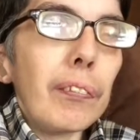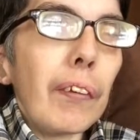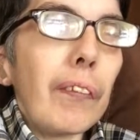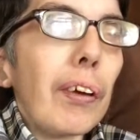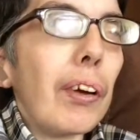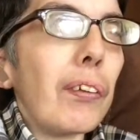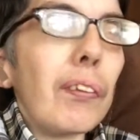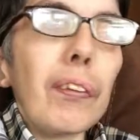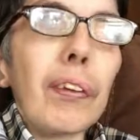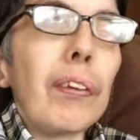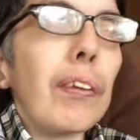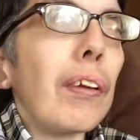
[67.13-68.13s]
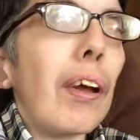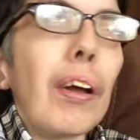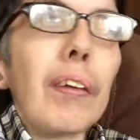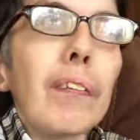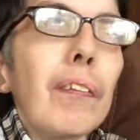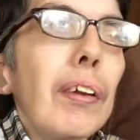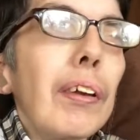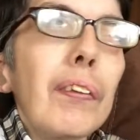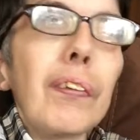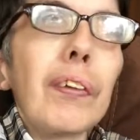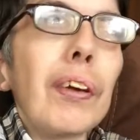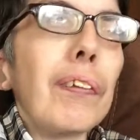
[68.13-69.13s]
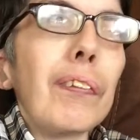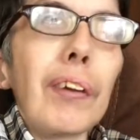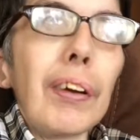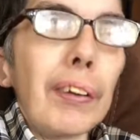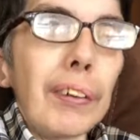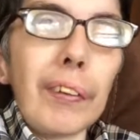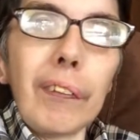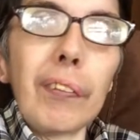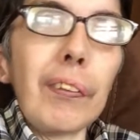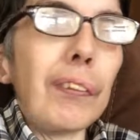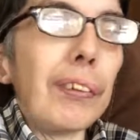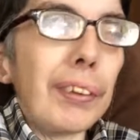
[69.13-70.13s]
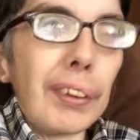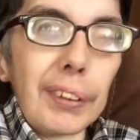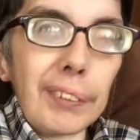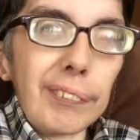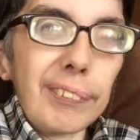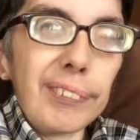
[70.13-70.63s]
My father has, has many creative ways of doing things.